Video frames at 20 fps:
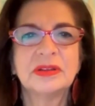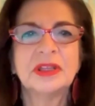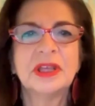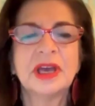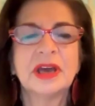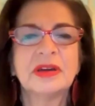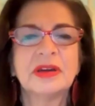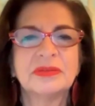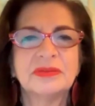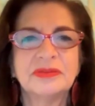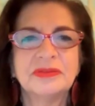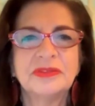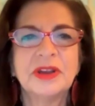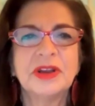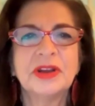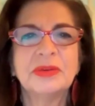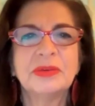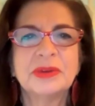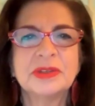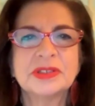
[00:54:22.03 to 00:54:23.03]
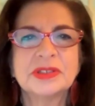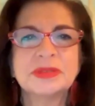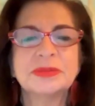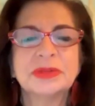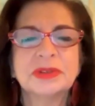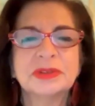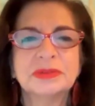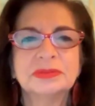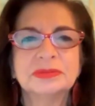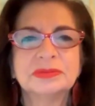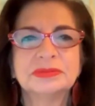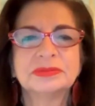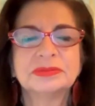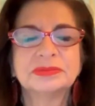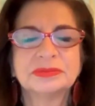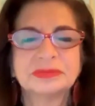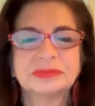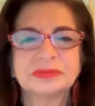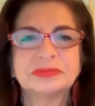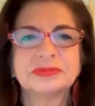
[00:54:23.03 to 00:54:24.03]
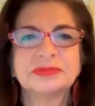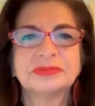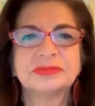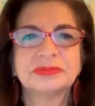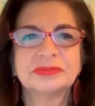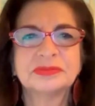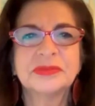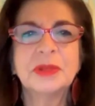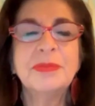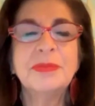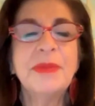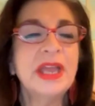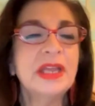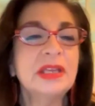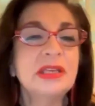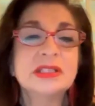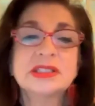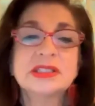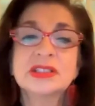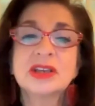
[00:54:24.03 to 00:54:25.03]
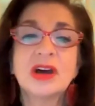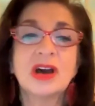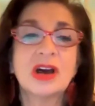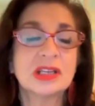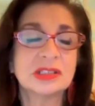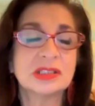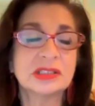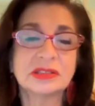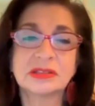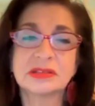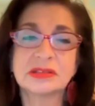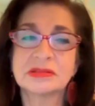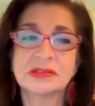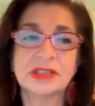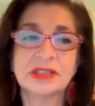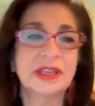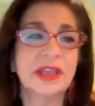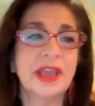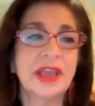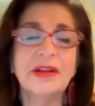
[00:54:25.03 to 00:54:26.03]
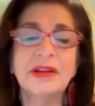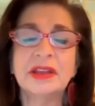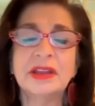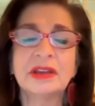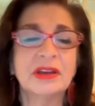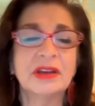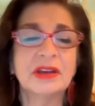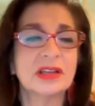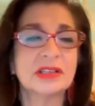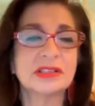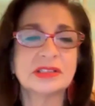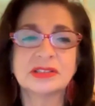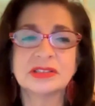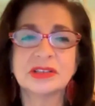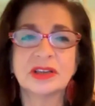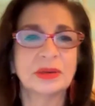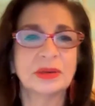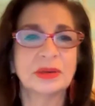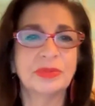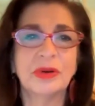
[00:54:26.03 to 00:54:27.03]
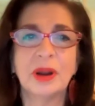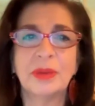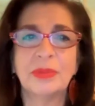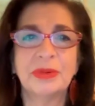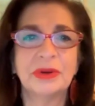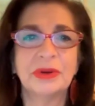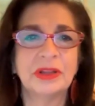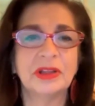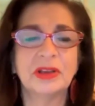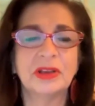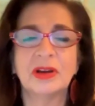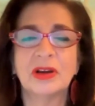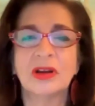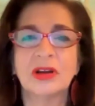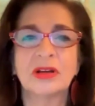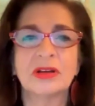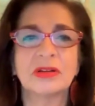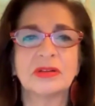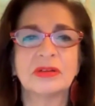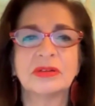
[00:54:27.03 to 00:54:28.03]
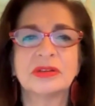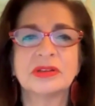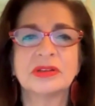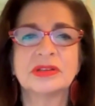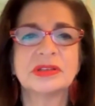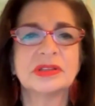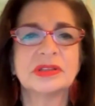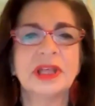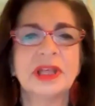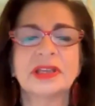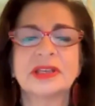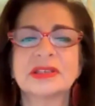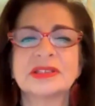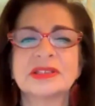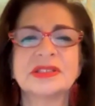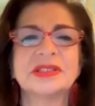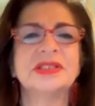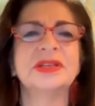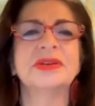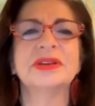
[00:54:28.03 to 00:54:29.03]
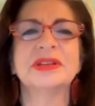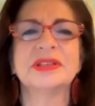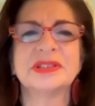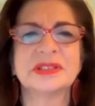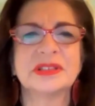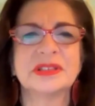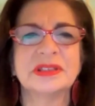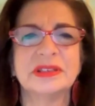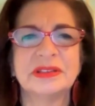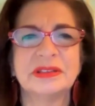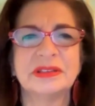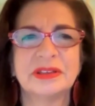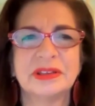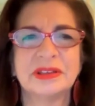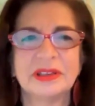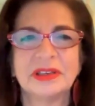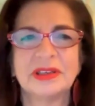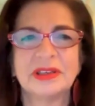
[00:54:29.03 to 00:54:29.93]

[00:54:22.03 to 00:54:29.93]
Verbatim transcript: Yeah, very reasonable. The maintenance costs, the carrying costs on a property are like seriously